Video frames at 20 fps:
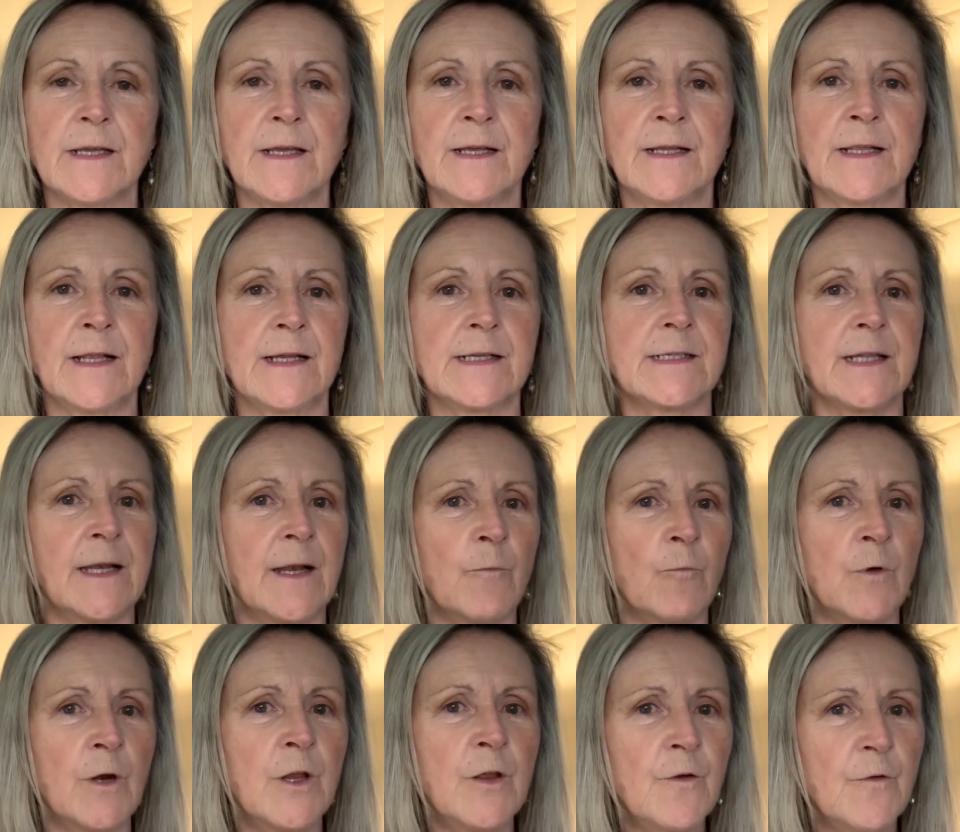And I said, and
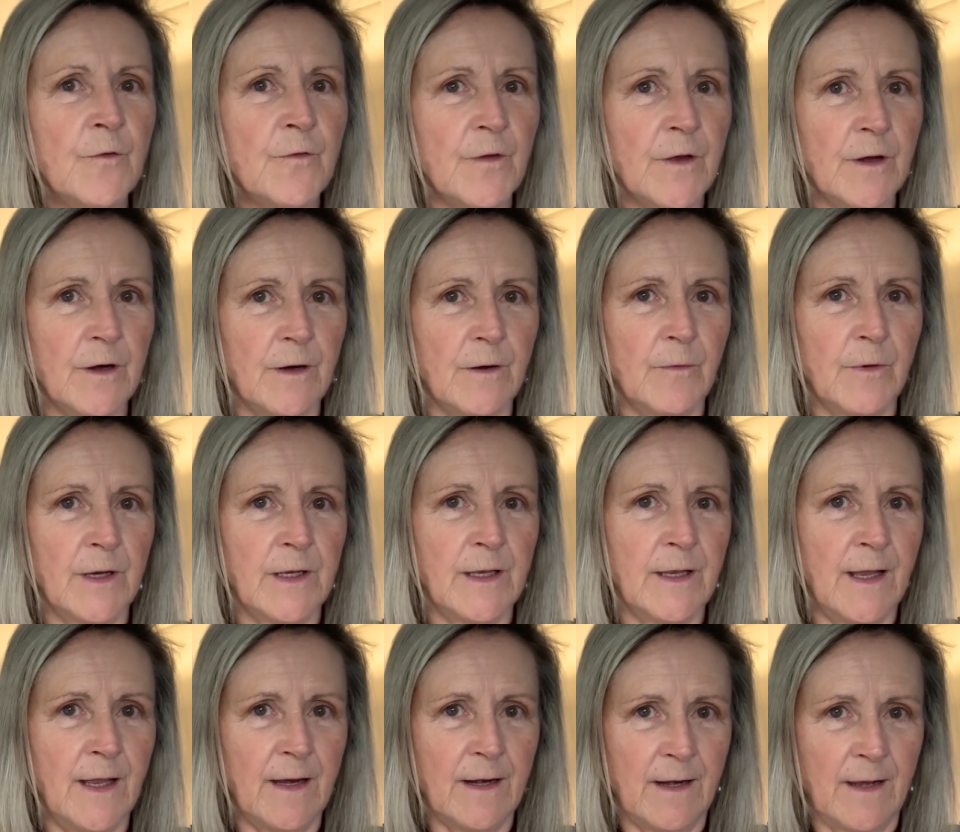what do you feel when
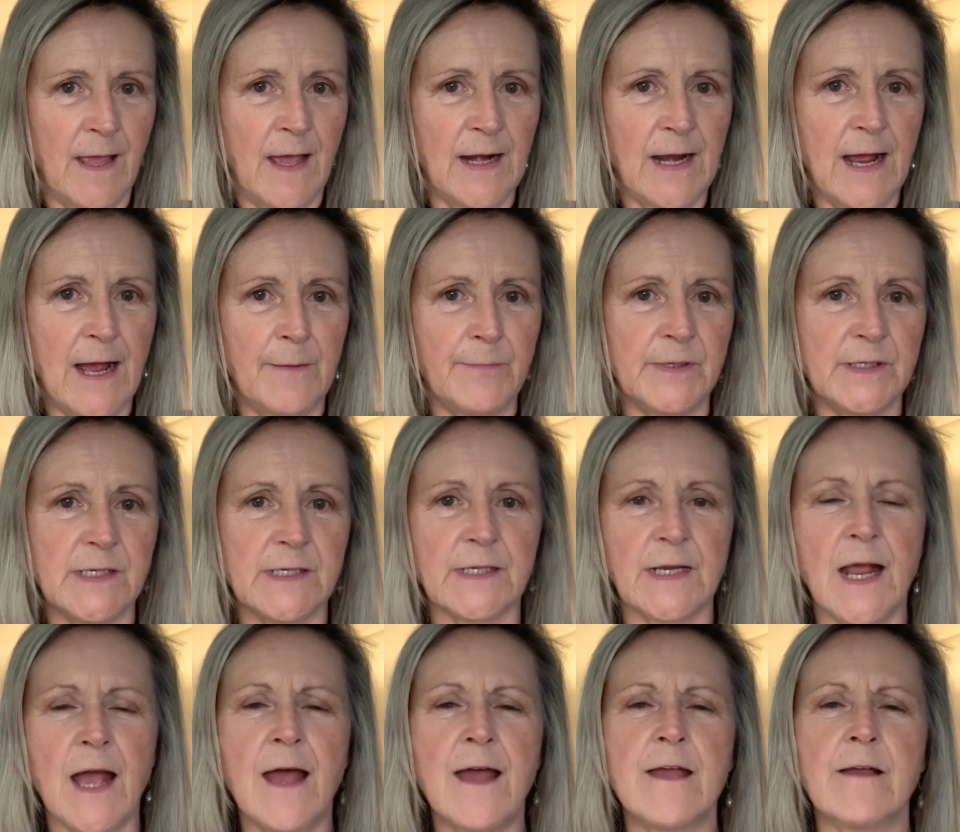that happened? He said,
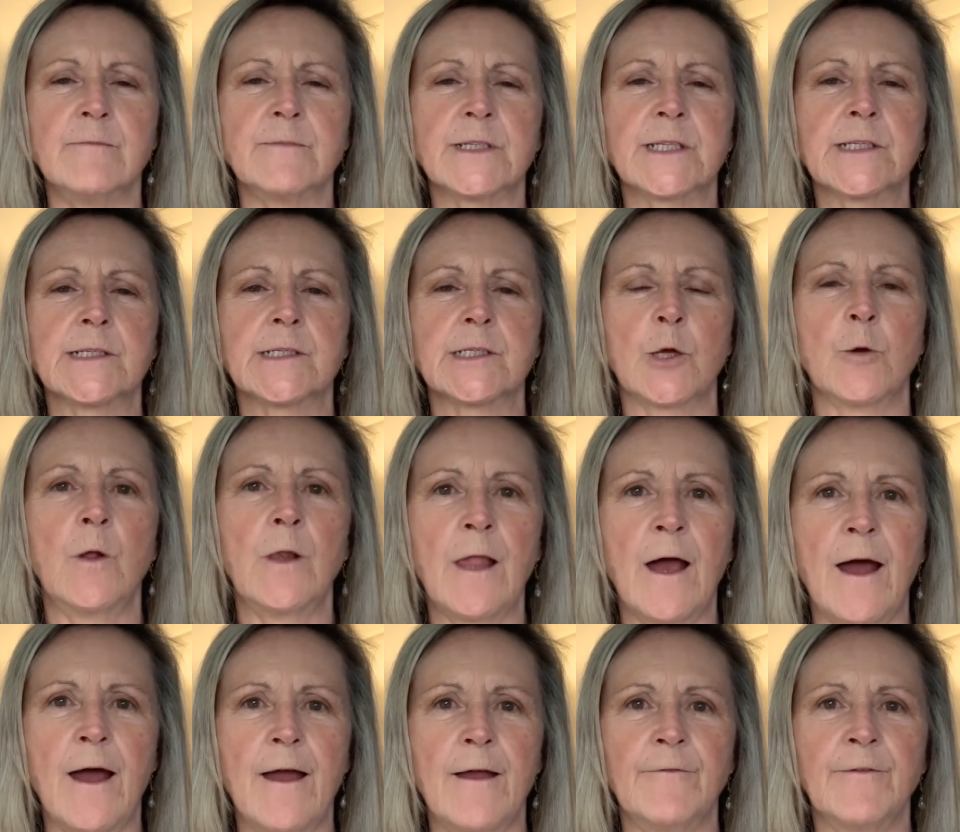I am so
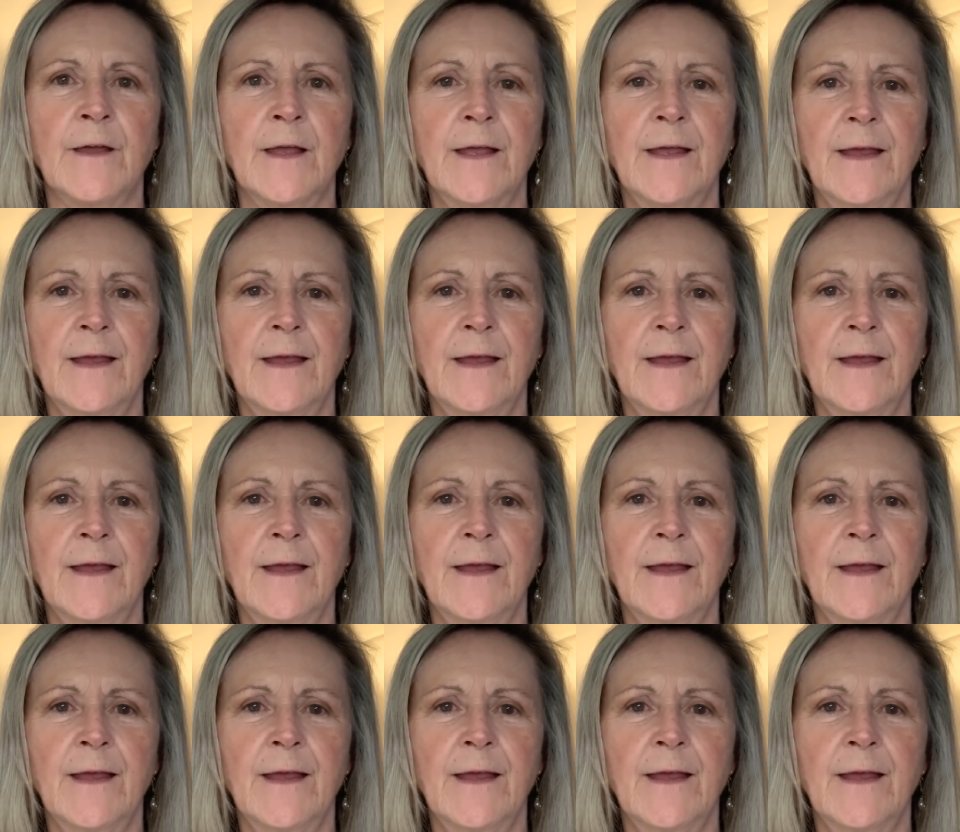alive.